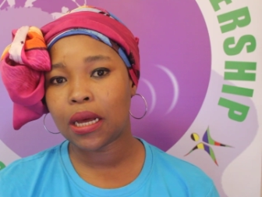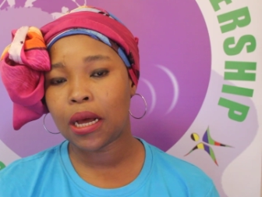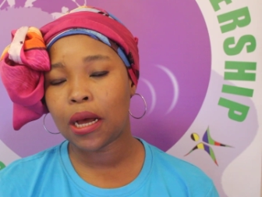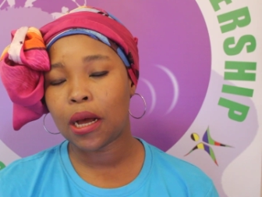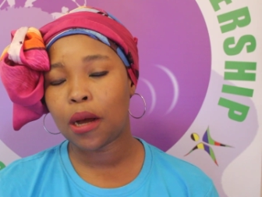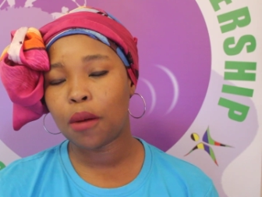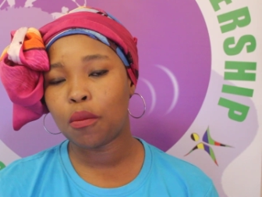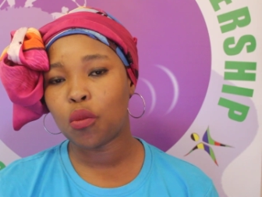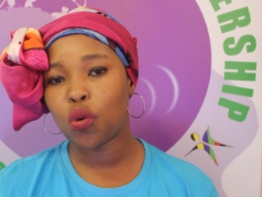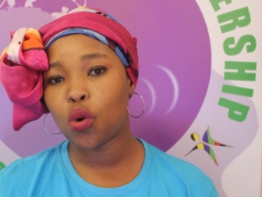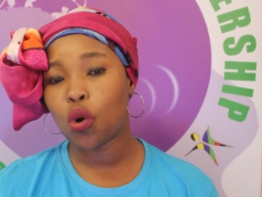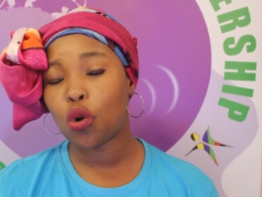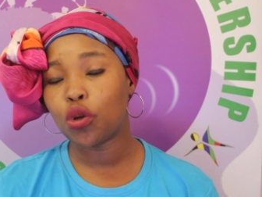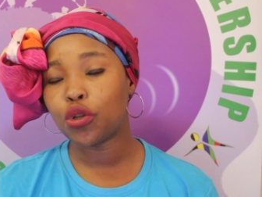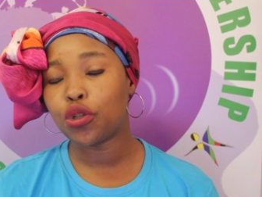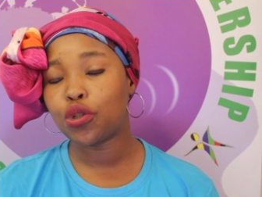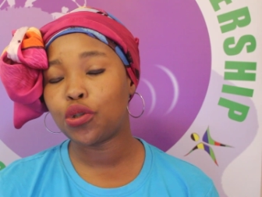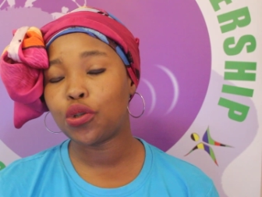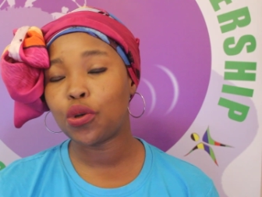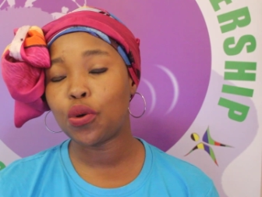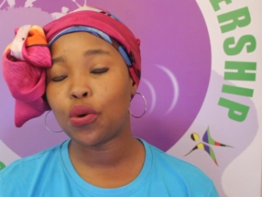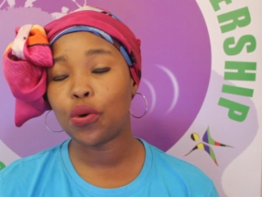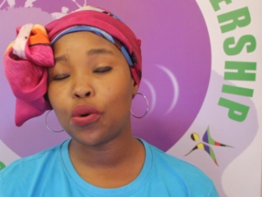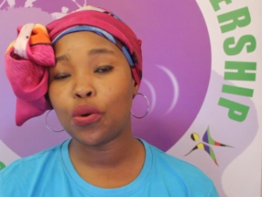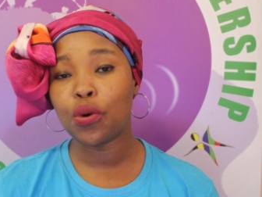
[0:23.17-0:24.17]
Um, we
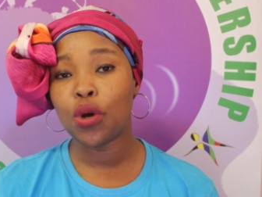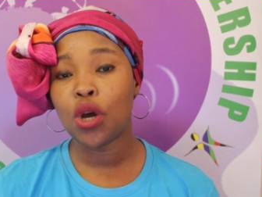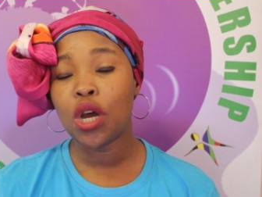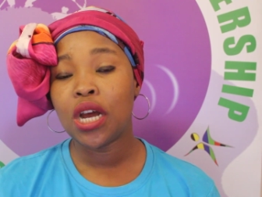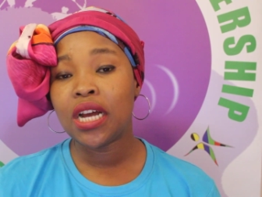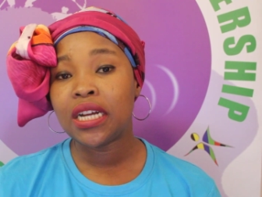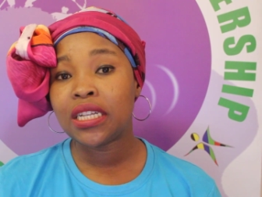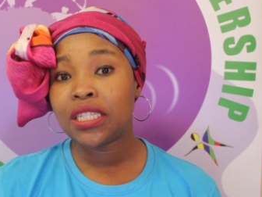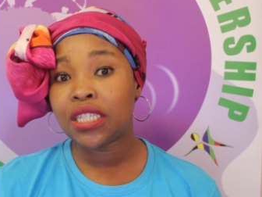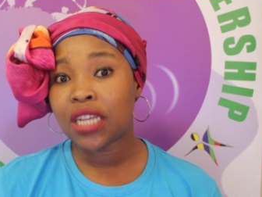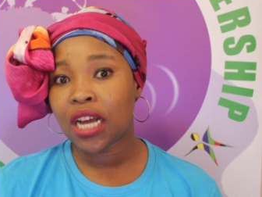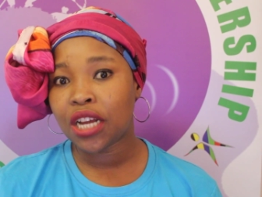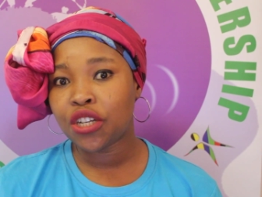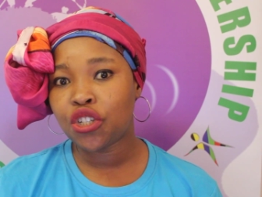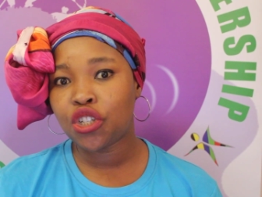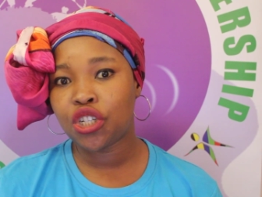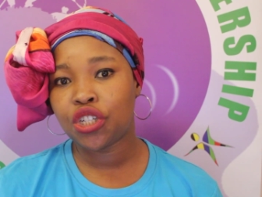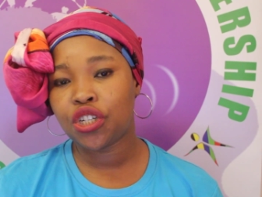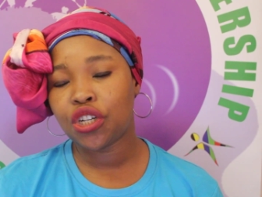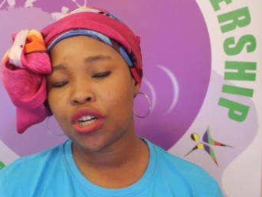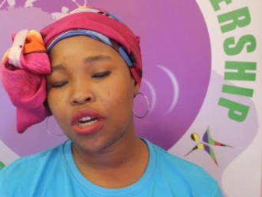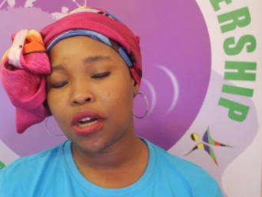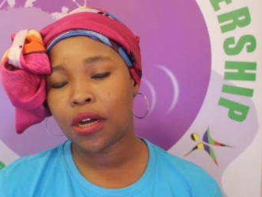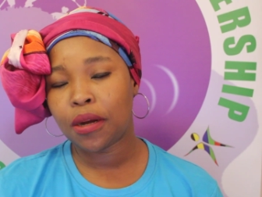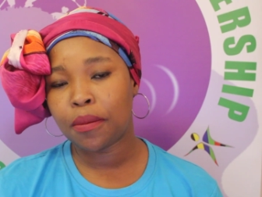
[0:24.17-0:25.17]
also
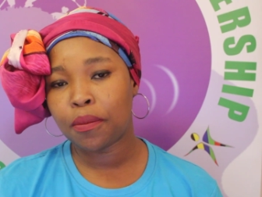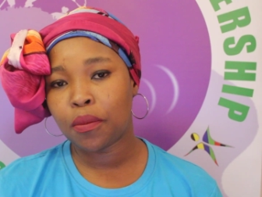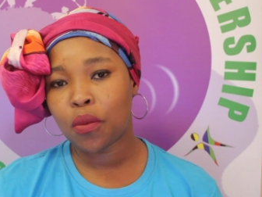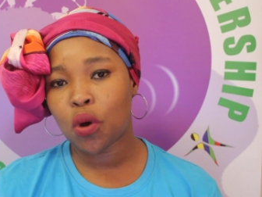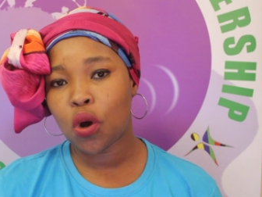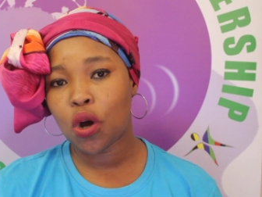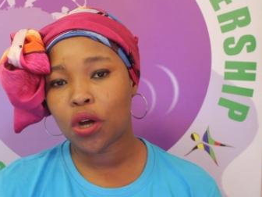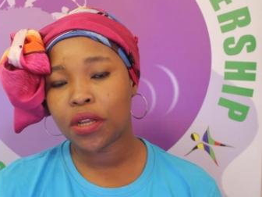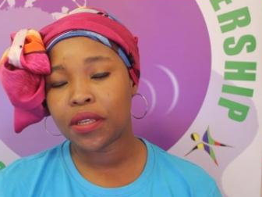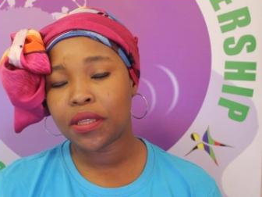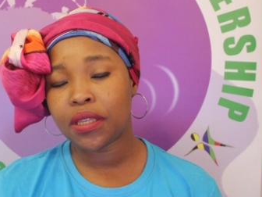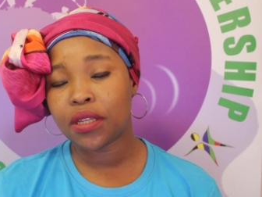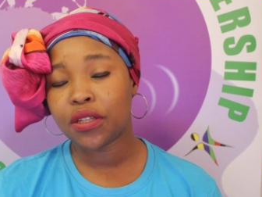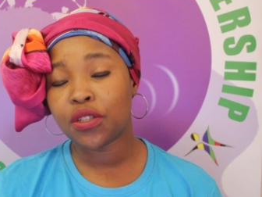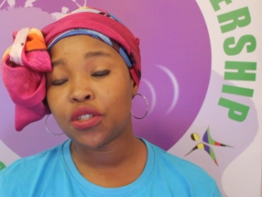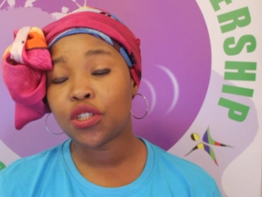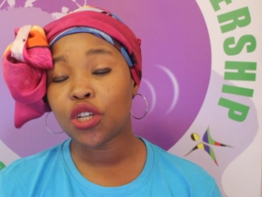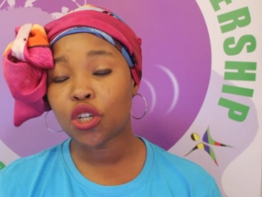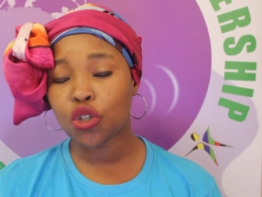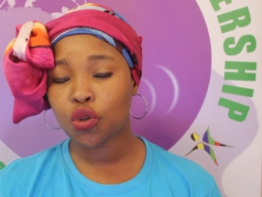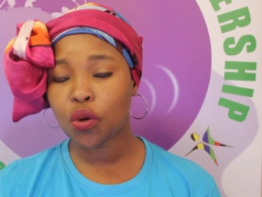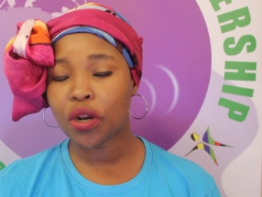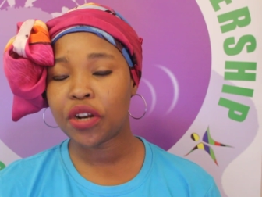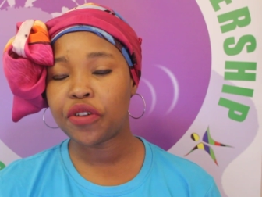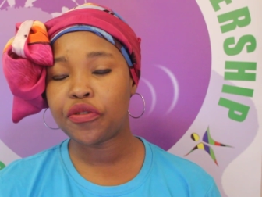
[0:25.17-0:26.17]
touch um, on the
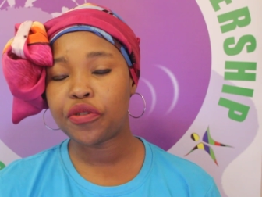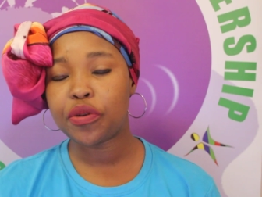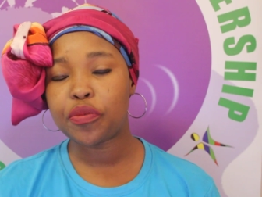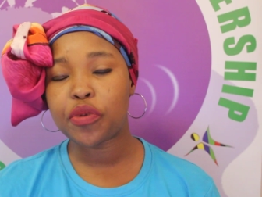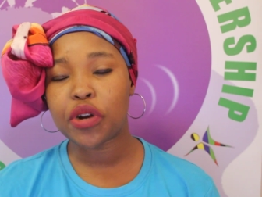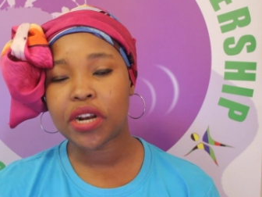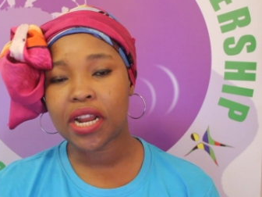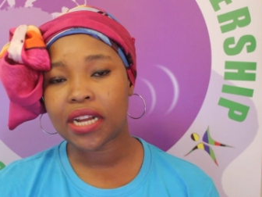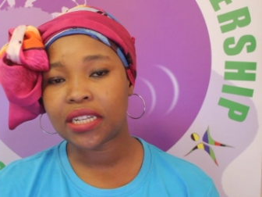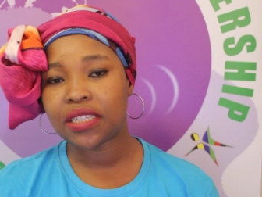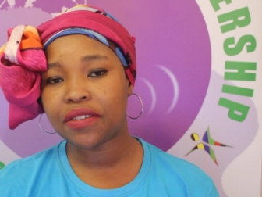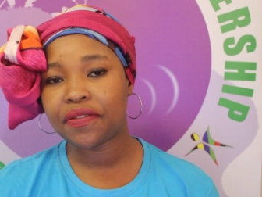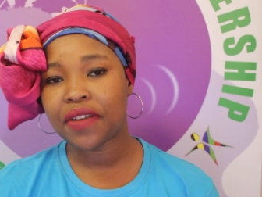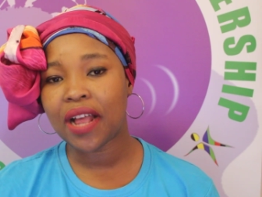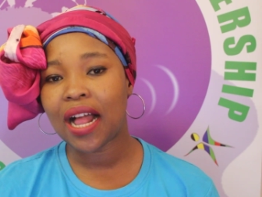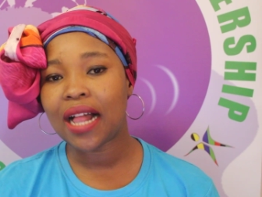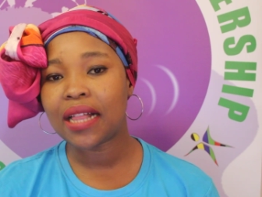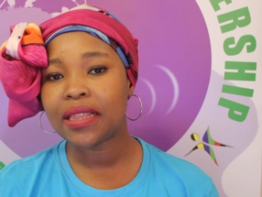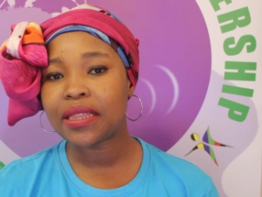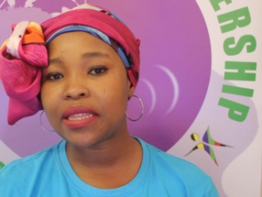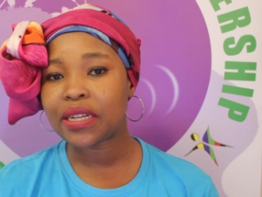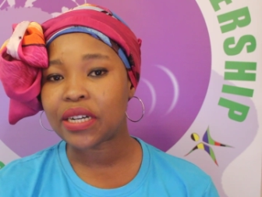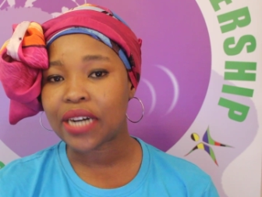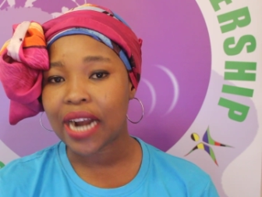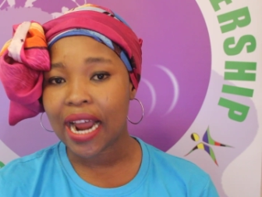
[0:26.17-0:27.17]
sexual and reproductive
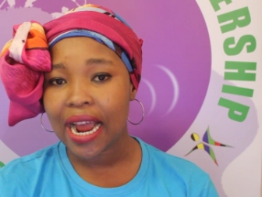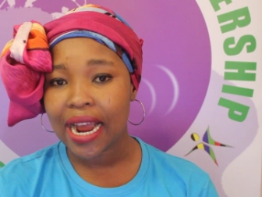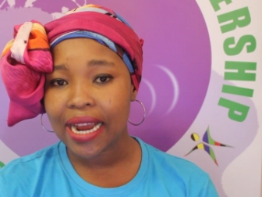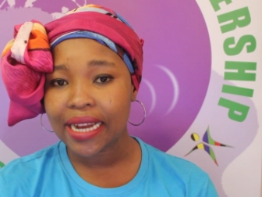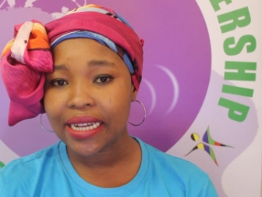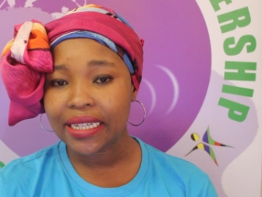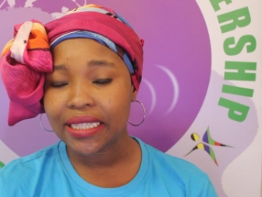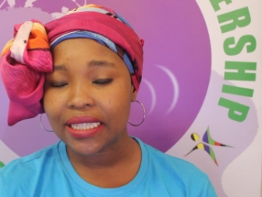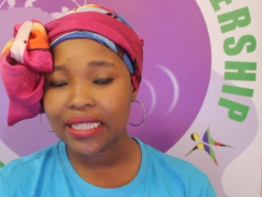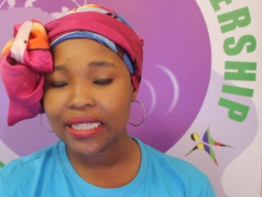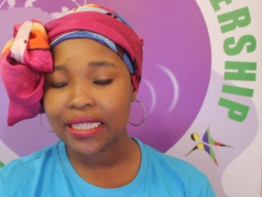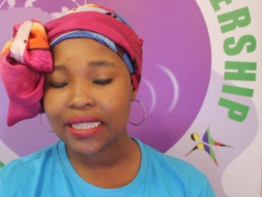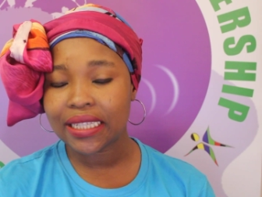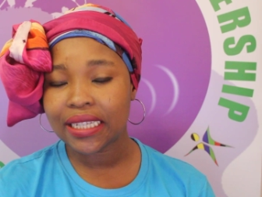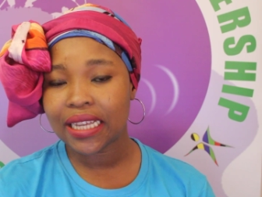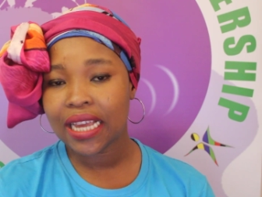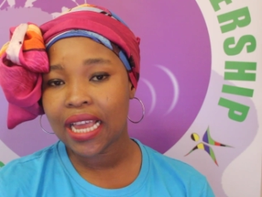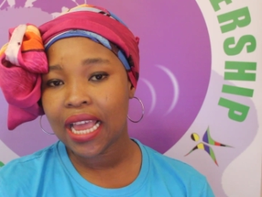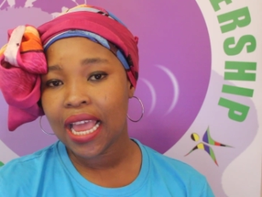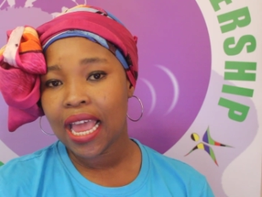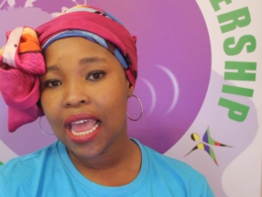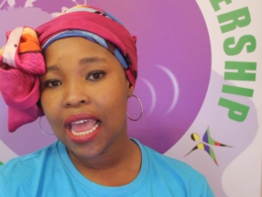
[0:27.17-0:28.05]
health rights